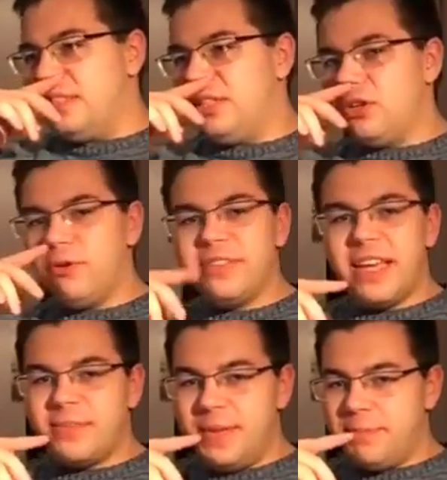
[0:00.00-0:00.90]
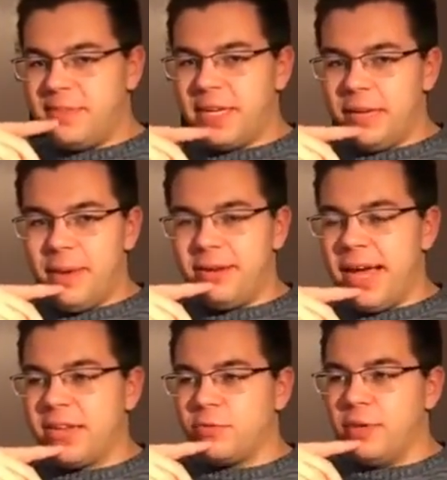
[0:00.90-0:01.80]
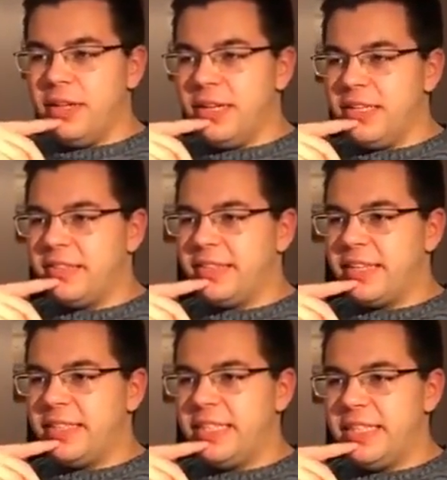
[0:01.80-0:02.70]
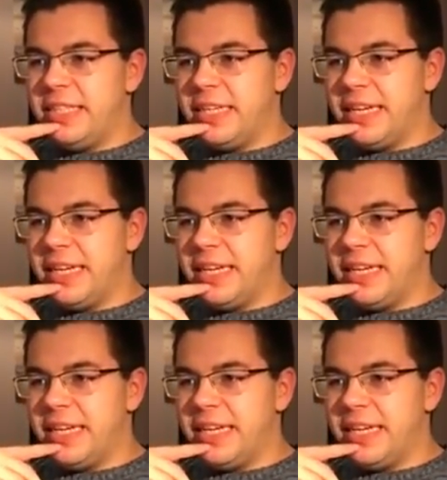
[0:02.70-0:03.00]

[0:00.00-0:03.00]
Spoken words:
know what gets me upset about Axwell is that he